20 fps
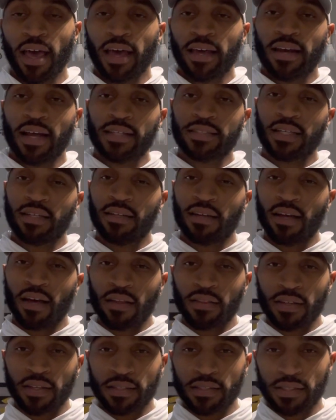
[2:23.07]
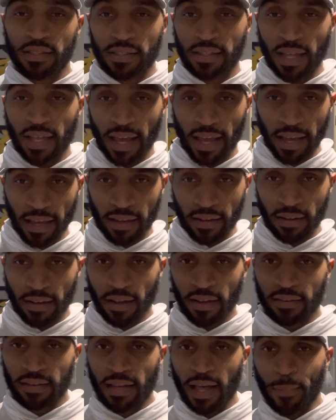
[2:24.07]
That's another state
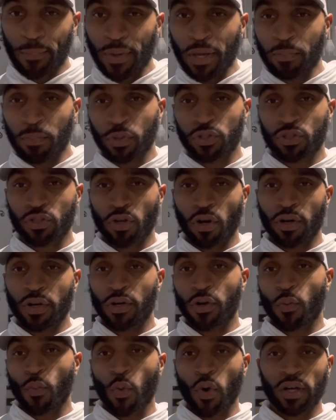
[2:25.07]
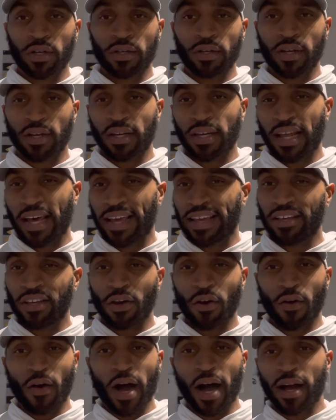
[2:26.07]
that people started to wonder, like,
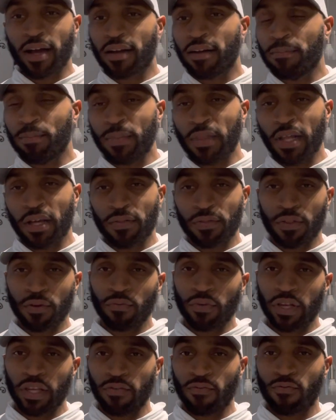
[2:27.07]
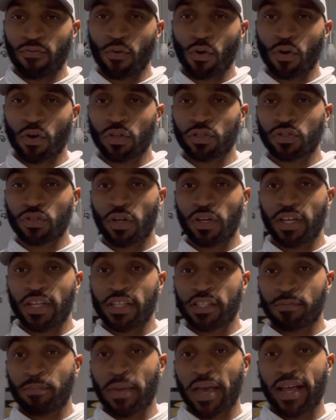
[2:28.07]
yo, how come nothing really falls on
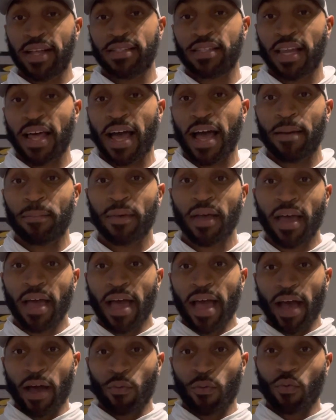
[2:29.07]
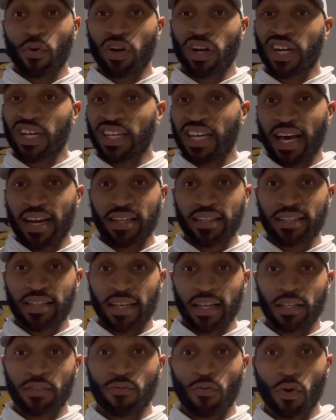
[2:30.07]
this man's lap? At work, a lot of
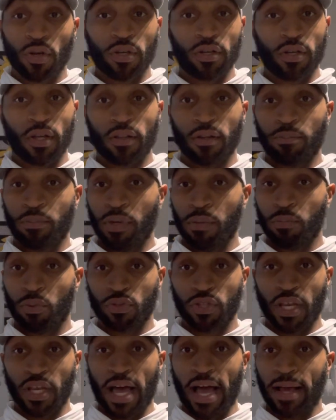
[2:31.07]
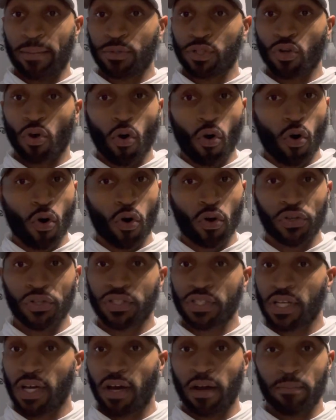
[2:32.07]
things fall on other people's laps all the
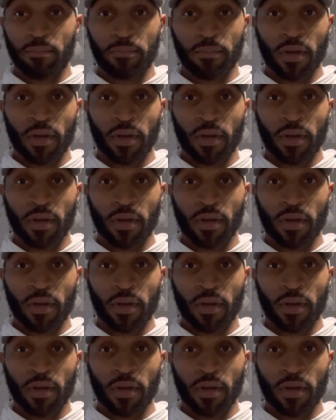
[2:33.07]
time.